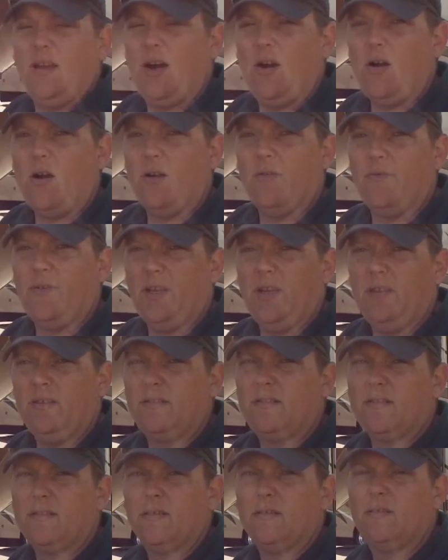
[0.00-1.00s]
Now
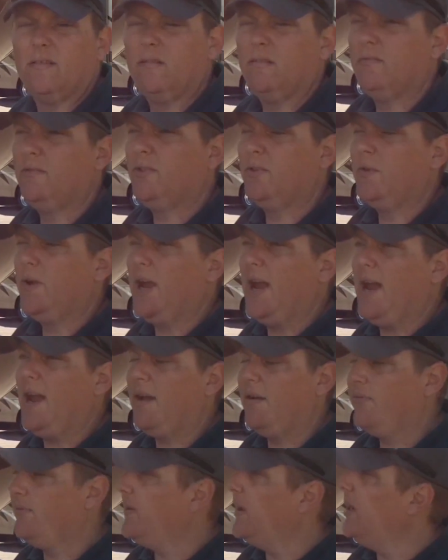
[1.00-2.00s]
RVs do
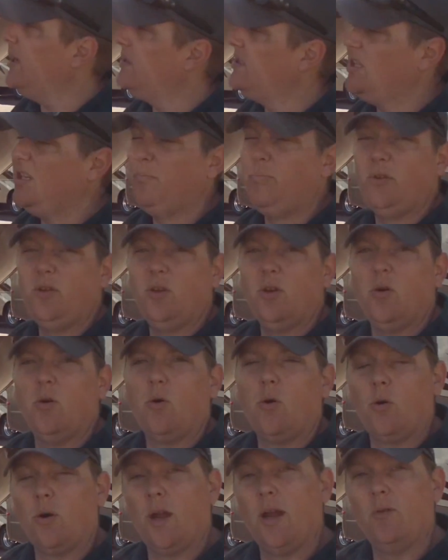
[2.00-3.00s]
have a
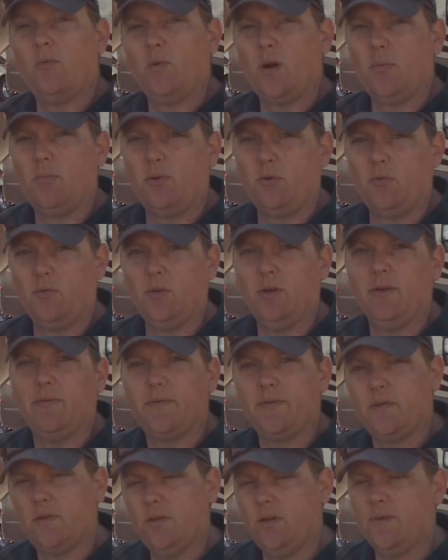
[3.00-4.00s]
TPO or a rubber
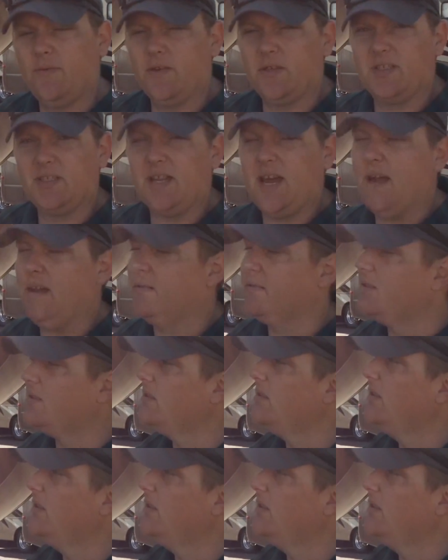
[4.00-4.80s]
roof, 2 different styles.